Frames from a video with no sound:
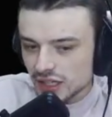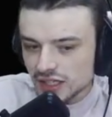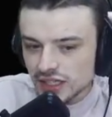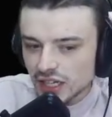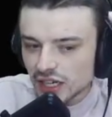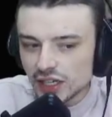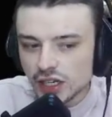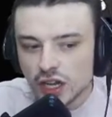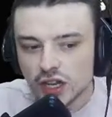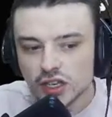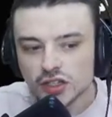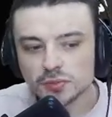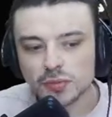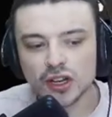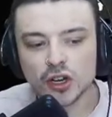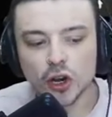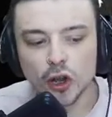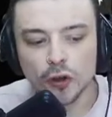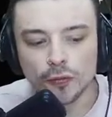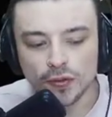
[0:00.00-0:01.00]
how you know is my
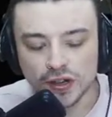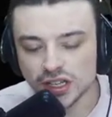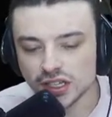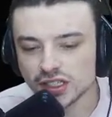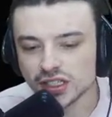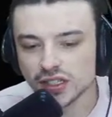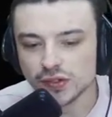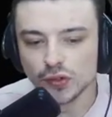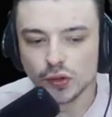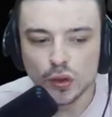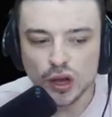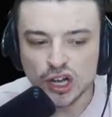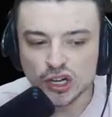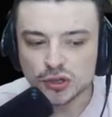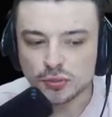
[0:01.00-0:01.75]
girlfriend doesn't even watch